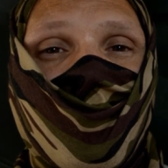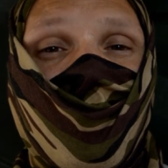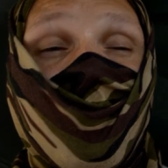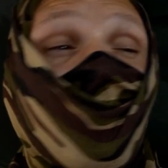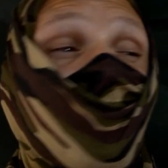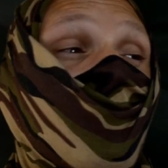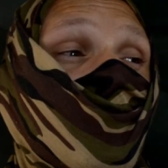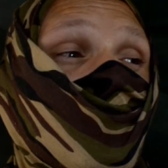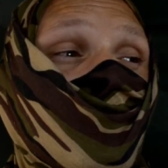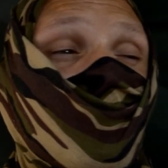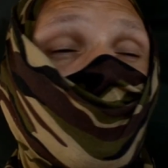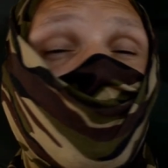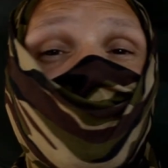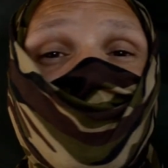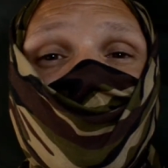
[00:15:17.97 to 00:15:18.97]
I have to
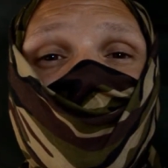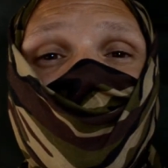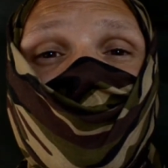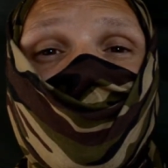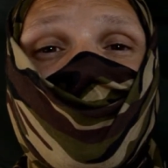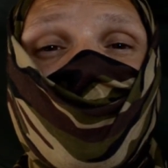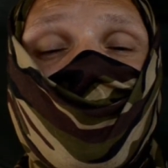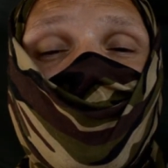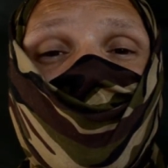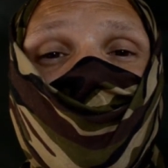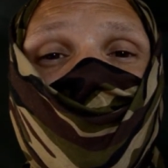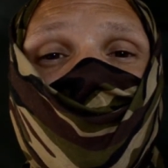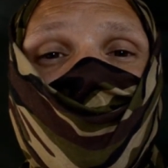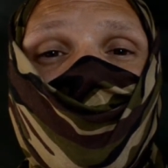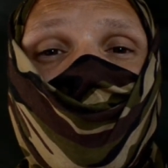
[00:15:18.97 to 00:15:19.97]
put the
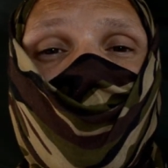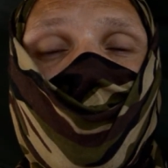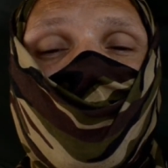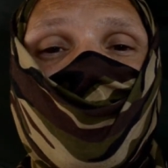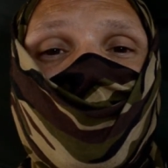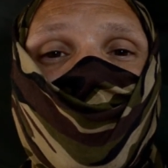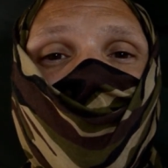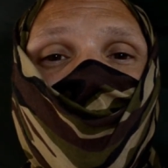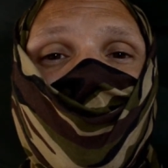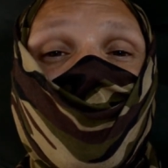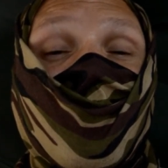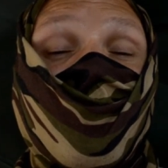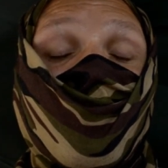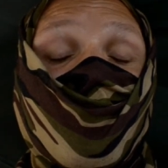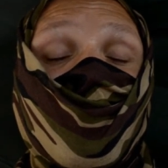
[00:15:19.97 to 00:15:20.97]
equipment away
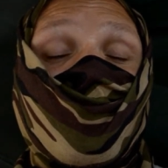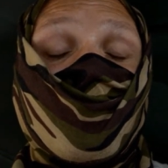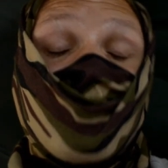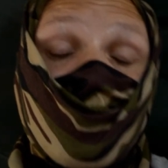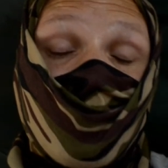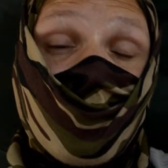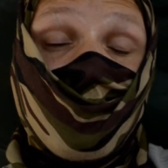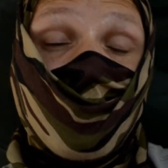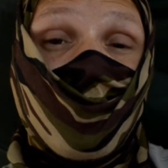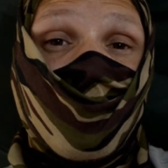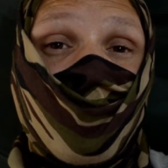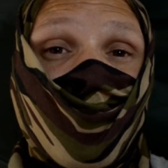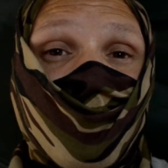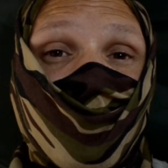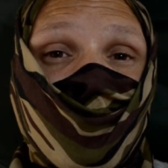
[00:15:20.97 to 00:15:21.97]
now for the concealment
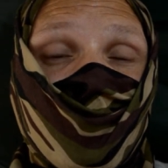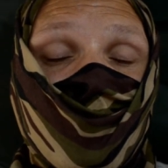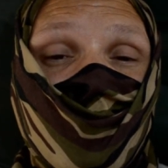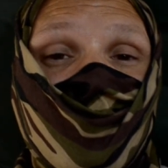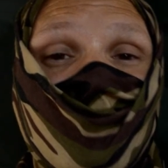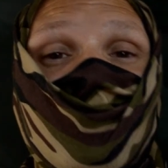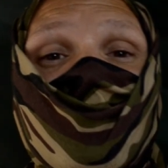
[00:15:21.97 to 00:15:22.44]
purposes.